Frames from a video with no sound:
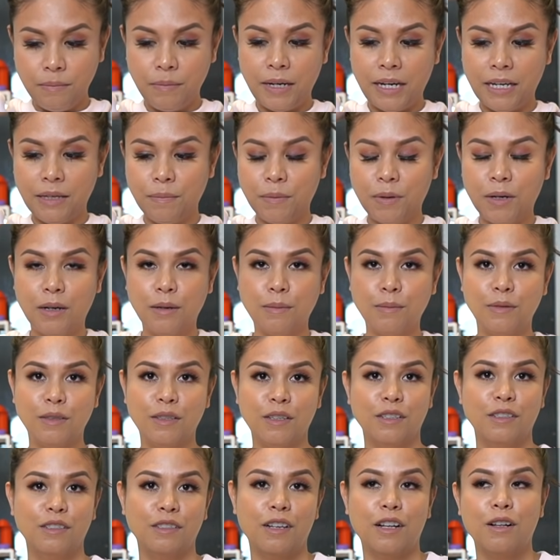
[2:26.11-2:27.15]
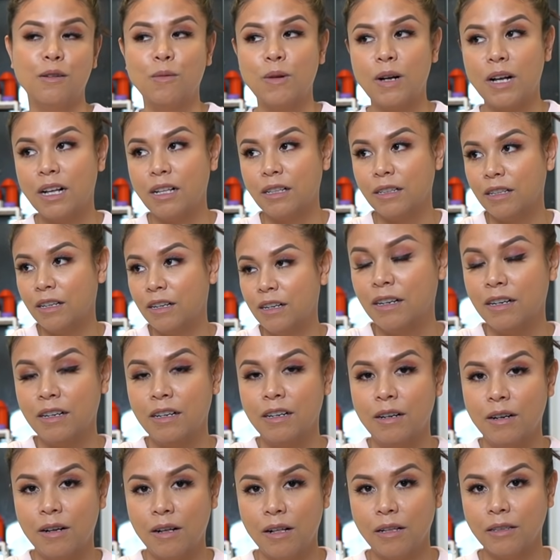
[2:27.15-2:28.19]
bath bombs sell well
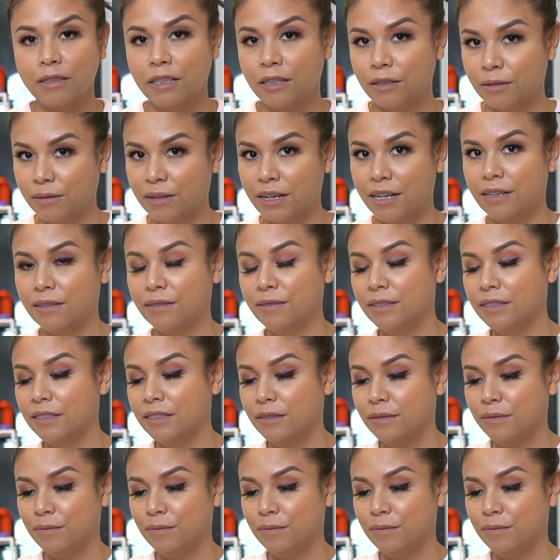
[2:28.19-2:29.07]
all year round.